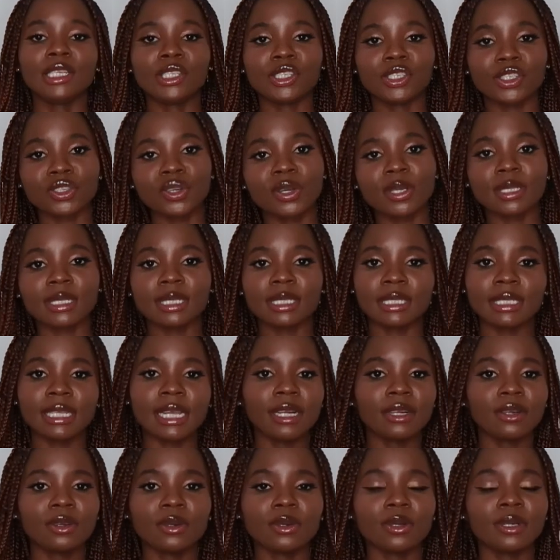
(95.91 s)
draw the
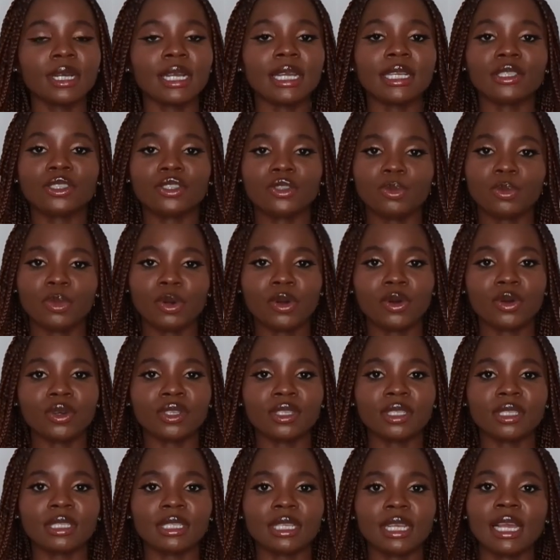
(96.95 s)
circle and you
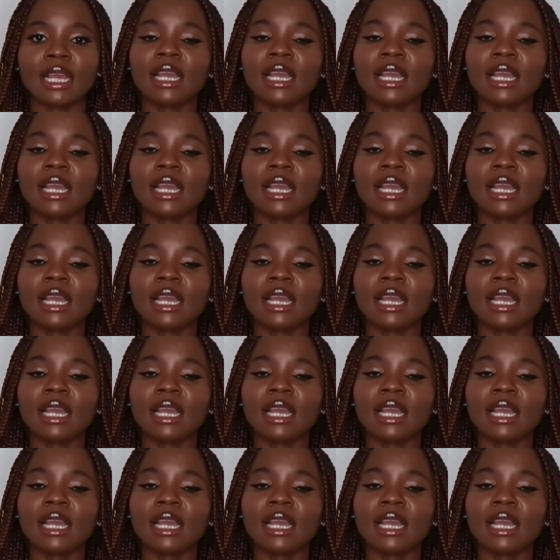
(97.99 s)
pause,